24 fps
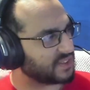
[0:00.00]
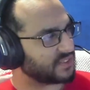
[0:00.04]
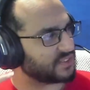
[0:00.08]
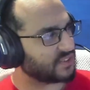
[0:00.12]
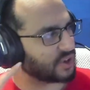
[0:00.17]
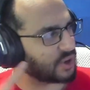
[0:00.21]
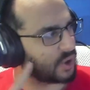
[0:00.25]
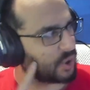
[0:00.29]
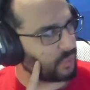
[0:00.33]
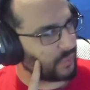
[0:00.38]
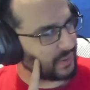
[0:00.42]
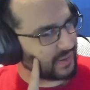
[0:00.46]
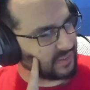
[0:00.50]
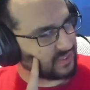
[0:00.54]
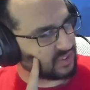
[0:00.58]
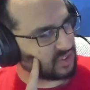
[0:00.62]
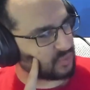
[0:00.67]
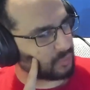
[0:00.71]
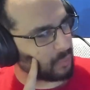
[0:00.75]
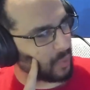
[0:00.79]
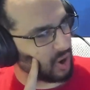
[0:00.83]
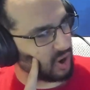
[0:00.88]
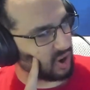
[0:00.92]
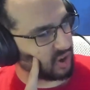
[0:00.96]
green
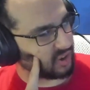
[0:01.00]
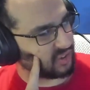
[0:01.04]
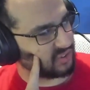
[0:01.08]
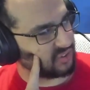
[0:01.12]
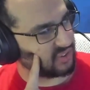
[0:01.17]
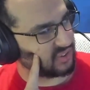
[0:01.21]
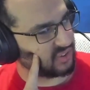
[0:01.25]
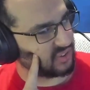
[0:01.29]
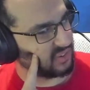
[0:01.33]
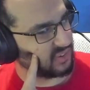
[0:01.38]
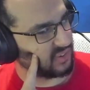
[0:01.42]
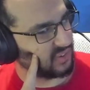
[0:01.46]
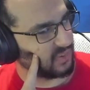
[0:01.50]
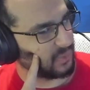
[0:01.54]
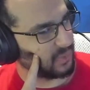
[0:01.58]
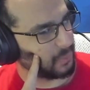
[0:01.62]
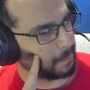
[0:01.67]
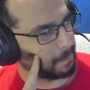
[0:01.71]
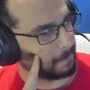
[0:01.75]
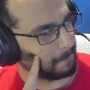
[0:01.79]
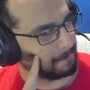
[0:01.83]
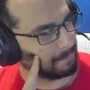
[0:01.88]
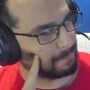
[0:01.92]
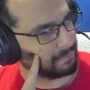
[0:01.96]
sparks,
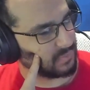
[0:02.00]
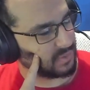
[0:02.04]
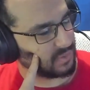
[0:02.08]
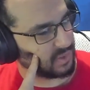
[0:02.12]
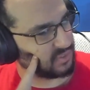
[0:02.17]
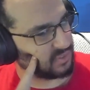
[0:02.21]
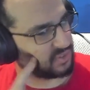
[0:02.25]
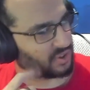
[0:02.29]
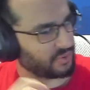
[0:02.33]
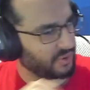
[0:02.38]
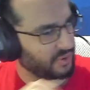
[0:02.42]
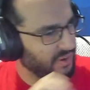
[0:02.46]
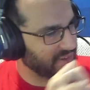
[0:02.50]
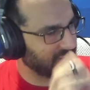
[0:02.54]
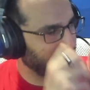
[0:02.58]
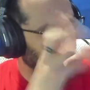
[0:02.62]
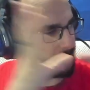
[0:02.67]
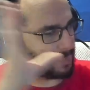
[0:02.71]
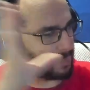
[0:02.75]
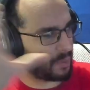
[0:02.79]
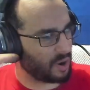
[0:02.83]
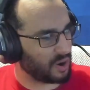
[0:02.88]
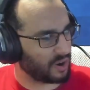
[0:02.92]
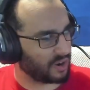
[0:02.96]
into green
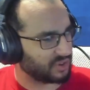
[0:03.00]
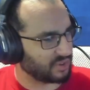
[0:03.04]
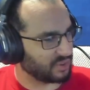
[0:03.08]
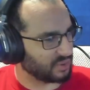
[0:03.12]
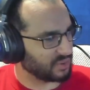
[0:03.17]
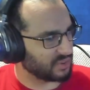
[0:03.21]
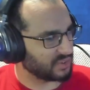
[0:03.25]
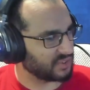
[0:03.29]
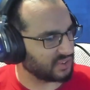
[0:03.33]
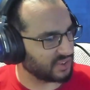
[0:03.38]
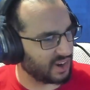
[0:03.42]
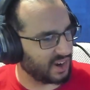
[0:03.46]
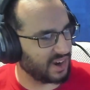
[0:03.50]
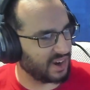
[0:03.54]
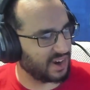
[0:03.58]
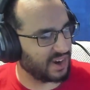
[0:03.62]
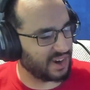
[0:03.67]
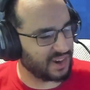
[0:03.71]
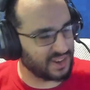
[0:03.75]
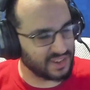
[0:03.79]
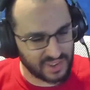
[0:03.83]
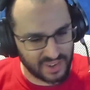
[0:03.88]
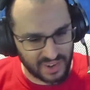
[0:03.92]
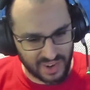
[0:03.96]
like particles.
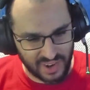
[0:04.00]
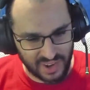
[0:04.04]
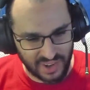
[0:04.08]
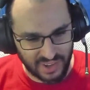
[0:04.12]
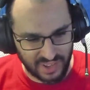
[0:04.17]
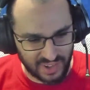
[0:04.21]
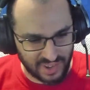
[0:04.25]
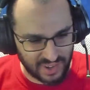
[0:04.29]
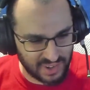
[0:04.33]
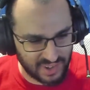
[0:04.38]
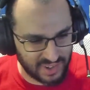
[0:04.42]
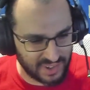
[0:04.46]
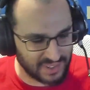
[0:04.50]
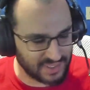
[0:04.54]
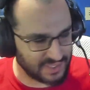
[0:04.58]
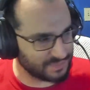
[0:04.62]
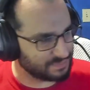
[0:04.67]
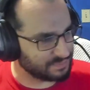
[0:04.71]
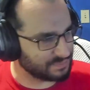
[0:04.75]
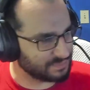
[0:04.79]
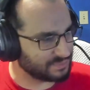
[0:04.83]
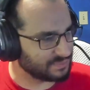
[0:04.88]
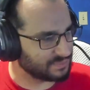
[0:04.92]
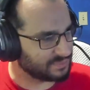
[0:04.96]
A la
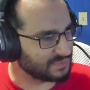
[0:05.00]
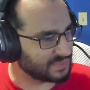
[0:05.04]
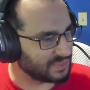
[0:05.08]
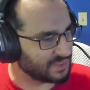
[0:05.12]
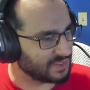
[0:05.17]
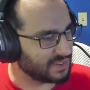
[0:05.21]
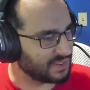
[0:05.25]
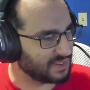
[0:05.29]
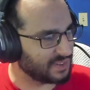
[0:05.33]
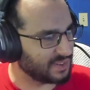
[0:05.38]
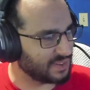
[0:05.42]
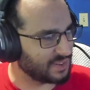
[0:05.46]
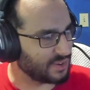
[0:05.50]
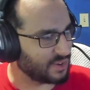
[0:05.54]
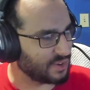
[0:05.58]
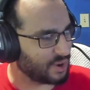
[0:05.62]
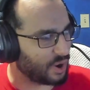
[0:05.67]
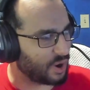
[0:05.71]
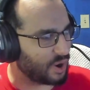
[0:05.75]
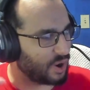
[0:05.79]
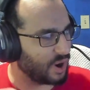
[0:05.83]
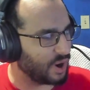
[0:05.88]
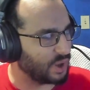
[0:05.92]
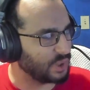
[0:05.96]

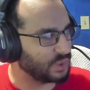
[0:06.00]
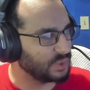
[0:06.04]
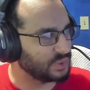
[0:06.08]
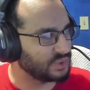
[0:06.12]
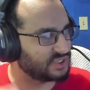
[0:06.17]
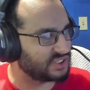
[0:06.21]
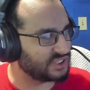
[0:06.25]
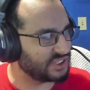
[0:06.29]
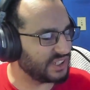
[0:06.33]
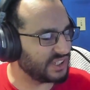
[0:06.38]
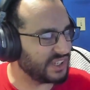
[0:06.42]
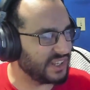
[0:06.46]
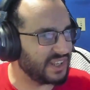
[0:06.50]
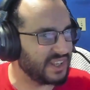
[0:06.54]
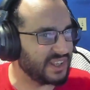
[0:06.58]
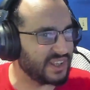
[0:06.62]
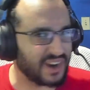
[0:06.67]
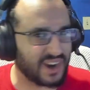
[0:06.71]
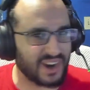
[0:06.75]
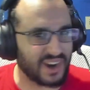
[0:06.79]
OG.